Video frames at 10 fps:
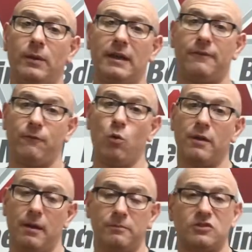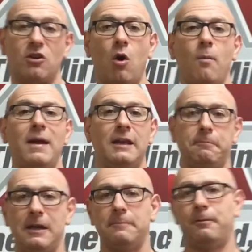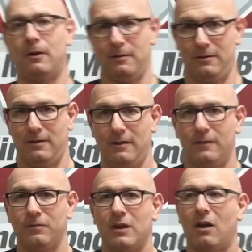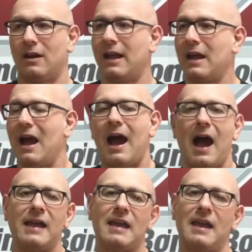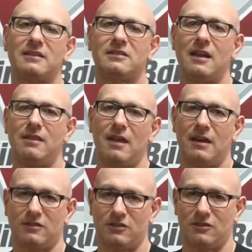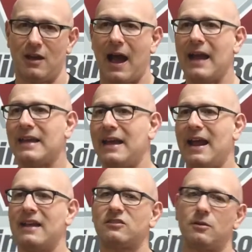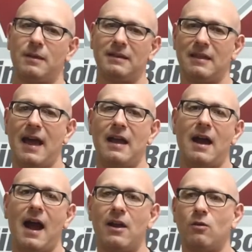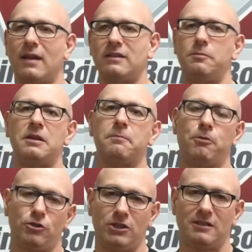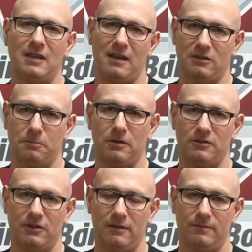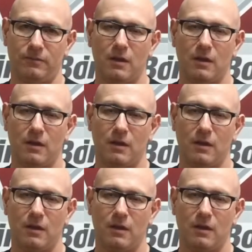doing it for them. So many people are like, I can't say this, I can't ask them like that, I don't like to be the pushy salesperson.